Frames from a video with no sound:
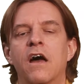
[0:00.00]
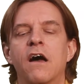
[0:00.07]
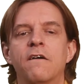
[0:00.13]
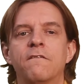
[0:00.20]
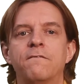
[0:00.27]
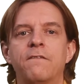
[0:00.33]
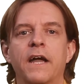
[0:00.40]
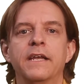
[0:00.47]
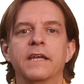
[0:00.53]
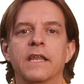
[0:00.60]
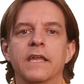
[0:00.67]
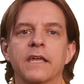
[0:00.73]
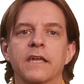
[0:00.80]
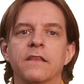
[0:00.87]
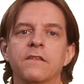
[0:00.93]

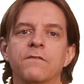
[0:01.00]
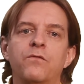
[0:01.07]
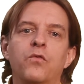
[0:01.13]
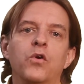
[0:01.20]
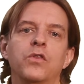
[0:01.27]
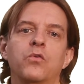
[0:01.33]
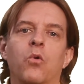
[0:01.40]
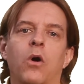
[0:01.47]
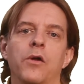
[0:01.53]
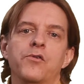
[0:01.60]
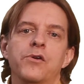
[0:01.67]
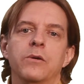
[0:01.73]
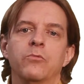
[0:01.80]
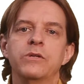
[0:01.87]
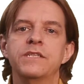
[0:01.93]
Finally, in the fourth
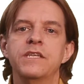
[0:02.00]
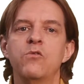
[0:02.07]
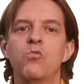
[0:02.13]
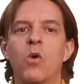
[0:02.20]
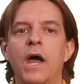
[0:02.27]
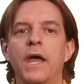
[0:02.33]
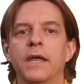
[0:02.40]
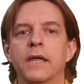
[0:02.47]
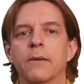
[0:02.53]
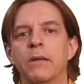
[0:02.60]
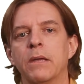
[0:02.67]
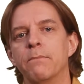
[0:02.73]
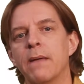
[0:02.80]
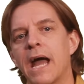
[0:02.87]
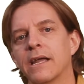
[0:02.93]
quadrant, we see y
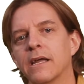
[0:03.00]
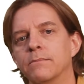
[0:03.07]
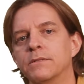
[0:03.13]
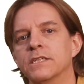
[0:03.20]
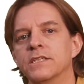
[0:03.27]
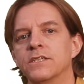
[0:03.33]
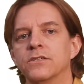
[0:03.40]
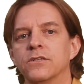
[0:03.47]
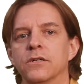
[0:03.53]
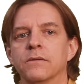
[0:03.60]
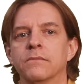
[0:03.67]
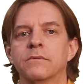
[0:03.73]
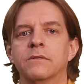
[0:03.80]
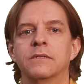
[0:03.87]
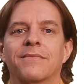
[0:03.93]
coming back up to zero.
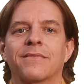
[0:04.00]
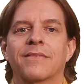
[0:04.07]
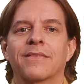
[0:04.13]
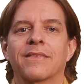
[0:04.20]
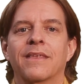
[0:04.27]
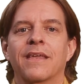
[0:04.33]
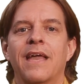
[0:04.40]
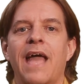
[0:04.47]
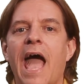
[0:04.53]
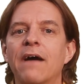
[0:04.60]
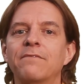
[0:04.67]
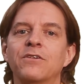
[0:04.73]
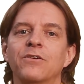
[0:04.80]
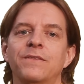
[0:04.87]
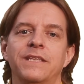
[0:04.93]

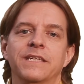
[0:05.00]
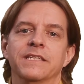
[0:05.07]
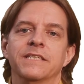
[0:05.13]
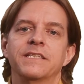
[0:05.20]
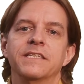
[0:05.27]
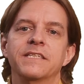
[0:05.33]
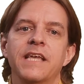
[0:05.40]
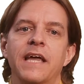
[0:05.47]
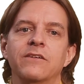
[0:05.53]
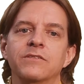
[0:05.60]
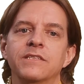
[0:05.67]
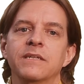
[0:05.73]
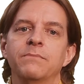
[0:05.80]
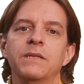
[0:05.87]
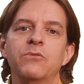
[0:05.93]
After this, the cycle
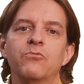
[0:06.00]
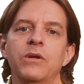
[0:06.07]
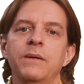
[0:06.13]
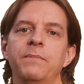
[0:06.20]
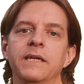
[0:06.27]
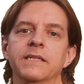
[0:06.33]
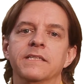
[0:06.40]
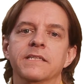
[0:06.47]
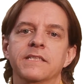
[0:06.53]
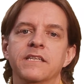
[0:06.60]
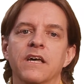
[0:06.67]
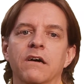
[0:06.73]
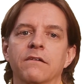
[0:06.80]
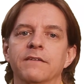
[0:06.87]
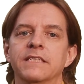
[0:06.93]
simply repeats
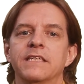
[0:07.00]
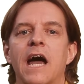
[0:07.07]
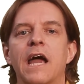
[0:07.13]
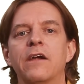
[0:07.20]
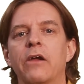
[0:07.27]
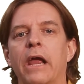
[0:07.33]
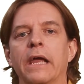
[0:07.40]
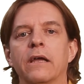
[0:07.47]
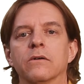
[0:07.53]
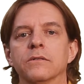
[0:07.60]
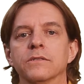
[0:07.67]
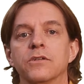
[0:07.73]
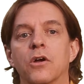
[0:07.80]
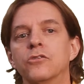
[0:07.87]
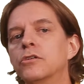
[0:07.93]
itself as higher
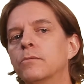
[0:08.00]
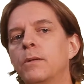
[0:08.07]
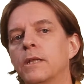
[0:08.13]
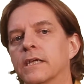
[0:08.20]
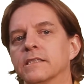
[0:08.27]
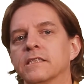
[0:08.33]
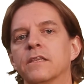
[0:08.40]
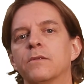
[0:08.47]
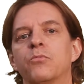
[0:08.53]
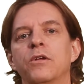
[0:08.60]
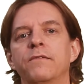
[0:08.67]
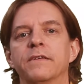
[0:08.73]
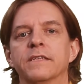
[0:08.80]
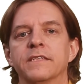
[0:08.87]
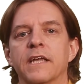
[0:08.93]
angles are duplicates of the
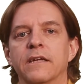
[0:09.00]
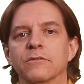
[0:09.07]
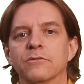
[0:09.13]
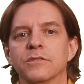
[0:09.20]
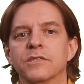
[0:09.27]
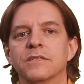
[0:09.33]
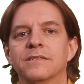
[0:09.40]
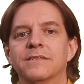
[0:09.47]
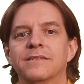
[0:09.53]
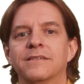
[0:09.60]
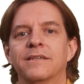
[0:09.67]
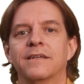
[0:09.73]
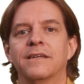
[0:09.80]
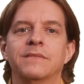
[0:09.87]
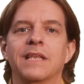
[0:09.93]
previous angles.
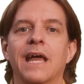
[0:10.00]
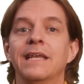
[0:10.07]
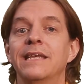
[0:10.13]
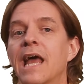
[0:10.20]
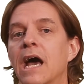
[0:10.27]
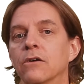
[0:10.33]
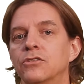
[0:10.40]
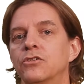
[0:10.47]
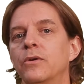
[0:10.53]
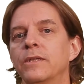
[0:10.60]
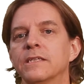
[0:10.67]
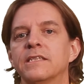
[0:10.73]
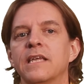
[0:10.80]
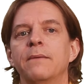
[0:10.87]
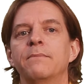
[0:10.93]
Now, doing
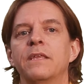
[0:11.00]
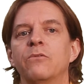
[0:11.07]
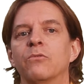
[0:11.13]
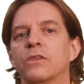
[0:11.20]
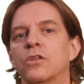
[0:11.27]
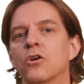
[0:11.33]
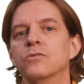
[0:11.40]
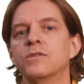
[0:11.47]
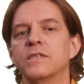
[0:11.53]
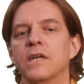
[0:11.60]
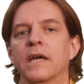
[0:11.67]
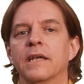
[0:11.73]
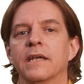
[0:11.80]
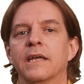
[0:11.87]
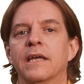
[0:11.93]
the same thing with
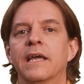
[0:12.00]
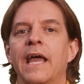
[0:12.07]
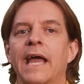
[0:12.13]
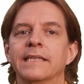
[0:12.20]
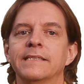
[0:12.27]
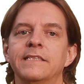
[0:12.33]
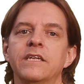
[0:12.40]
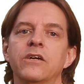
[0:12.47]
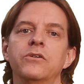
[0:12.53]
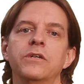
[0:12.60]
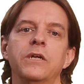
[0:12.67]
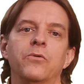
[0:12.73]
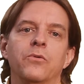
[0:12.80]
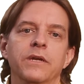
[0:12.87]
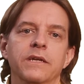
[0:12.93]
cosine, at 0
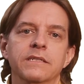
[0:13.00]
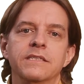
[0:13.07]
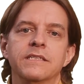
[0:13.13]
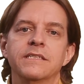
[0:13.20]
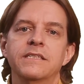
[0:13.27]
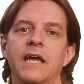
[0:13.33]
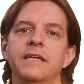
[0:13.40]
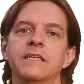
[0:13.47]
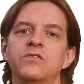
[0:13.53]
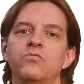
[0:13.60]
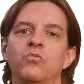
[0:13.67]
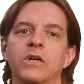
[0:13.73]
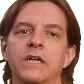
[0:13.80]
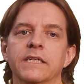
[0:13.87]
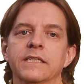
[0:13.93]
degrees, sine is
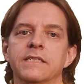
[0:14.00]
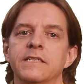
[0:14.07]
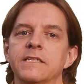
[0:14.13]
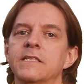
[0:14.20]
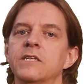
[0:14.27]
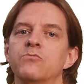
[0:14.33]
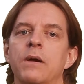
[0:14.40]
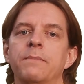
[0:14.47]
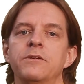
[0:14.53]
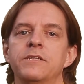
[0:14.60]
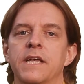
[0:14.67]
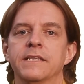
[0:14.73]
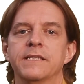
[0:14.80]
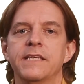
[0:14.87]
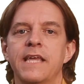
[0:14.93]
1 since it
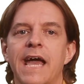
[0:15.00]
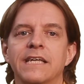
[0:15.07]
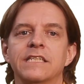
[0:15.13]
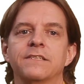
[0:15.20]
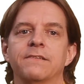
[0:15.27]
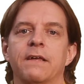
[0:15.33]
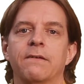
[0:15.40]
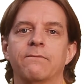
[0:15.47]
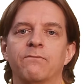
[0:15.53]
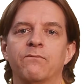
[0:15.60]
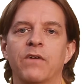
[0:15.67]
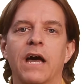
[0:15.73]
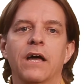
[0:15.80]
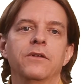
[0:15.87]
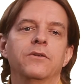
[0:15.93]
represents the x
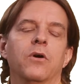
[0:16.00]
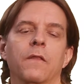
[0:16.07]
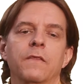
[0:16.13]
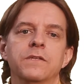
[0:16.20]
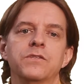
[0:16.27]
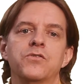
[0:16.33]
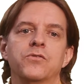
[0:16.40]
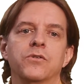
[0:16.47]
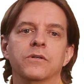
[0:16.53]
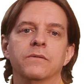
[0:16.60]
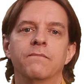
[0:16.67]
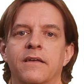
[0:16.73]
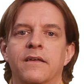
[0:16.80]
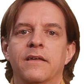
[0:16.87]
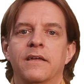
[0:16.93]
value on the circle.
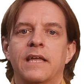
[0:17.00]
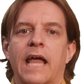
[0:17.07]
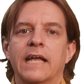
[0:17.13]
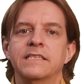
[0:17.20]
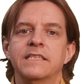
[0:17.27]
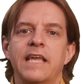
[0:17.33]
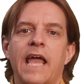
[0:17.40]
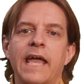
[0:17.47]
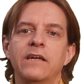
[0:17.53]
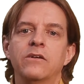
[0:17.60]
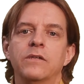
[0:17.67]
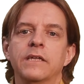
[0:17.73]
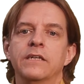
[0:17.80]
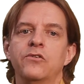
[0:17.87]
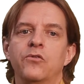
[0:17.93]
As the
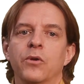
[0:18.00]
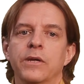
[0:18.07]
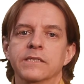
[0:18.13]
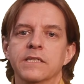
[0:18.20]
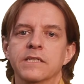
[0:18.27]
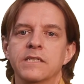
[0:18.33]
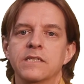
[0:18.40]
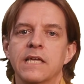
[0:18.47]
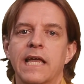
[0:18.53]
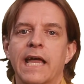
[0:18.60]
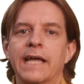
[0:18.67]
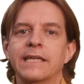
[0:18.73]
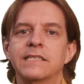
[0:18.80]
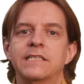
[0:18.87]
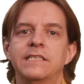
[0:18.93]
angle increases,
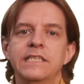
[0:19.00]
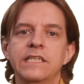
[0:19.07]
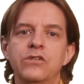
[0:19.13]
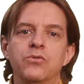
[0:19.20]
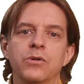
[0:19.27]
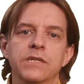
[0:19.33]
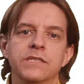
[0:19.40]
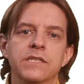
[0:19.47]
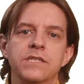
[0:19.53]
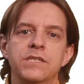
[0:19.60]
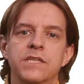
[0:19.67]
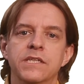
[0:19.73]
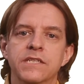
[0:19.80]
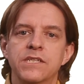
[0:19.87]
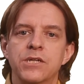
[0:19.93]
x decreases
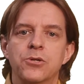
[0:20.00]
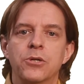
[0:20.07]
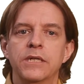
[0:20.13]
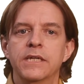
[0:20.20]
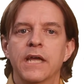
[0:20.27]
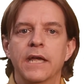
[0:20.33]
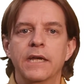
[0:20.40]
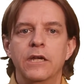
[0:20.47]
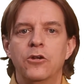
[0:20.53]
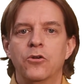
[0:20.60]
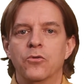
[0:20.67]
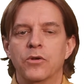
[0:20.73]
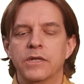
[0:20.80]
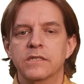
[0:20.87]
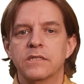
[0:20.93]
to 0 at 90
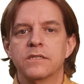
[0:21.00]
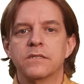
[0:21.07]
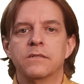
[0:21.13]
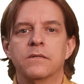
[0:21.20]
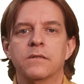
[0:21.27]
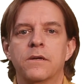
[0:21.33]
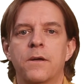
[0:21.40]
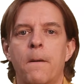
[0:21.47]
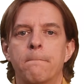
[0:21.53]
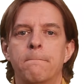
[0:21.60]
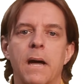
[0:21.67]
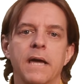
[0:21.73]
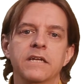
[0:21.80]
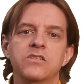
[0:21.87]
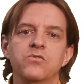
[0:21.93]
degrees,
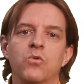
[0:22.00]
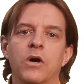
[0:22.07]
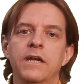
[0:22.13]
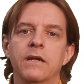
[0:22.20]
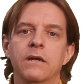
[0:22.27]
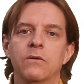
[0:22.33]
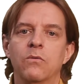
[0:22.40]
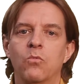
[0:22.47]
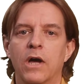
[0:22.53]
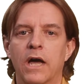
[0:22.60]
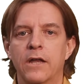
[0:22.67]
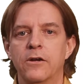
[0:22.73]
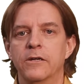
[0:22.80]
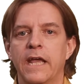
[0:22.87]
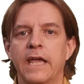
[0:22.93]
minus 1 at
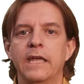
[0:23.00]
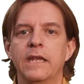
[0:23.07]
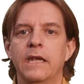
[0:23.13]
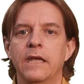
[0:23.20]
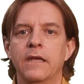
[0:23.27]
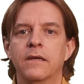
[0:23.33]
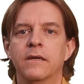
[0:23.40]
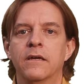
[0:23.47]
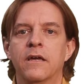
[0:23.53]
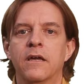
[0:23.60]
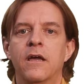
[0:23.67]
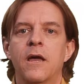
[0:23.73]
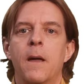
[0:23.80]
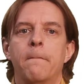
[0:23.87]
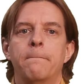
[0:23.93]
180,
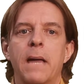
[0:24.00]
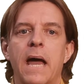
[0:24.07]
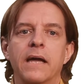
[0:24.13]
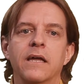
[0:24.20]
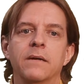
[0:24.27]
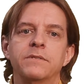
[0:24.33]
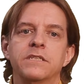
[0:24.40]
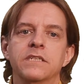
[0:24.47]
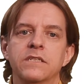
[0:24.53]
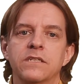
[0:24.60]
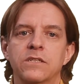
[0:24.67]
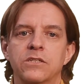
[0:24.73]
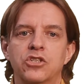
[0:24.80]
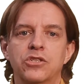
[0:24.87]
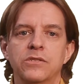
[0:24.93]
back up to
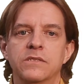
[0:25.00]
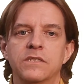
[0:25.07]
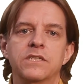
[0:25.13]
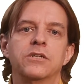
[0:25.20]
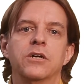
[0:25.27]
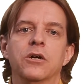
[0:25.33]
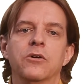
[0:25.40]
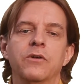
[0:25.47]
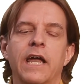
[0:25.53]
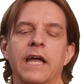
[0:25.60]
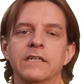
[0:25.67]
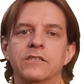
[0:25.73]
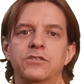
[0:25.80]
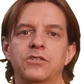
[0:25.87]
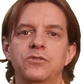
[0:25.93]
0
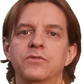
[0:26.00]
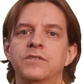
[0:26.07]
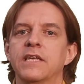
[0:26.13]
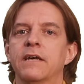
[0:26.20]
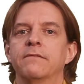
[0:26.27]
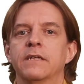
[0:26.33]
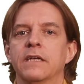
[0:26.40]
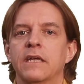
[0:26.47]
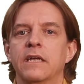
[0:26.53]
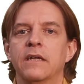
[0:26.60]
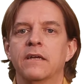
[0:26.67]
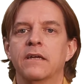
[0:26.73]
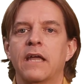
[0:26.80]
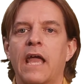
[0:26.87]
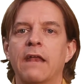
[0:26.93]
at 270,
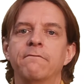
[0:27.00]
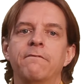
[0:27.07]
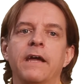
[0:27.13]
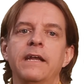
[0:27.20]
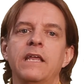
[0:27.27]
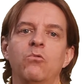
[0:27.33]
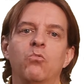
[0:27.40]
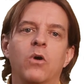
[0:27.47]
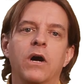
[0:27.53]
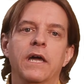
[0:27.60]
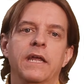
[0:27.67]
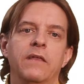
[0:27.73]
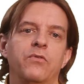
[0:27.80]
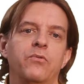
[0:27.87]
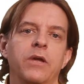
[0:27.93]
and finally
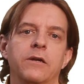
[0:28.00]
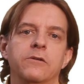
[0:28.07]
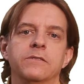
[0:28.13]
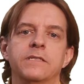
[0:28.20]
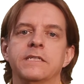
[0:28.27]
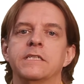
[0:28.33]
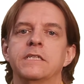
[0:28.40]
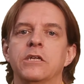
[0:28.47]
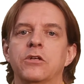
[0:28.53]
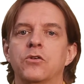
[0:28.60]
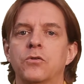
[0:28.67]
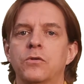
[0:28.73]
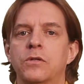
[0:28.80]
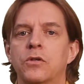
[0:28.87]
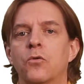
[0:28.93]
1 at 360
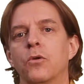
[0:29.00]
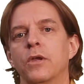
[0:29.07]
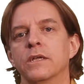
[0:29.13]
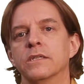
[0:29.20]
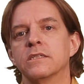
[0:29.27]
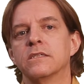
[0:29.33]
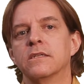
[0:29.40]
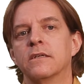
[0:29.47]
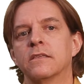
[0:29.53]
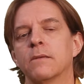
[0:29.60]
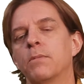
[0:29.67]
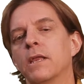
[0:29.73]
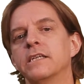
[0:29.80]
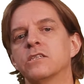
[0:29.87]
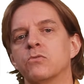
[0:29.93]
degrees, the
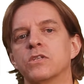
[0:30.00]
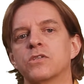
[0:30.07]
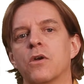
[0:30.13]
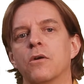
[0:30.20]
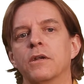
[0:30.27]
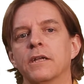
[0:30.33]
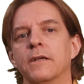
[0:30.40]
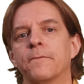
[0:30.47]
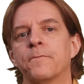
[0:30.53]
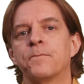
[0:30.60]
place we started.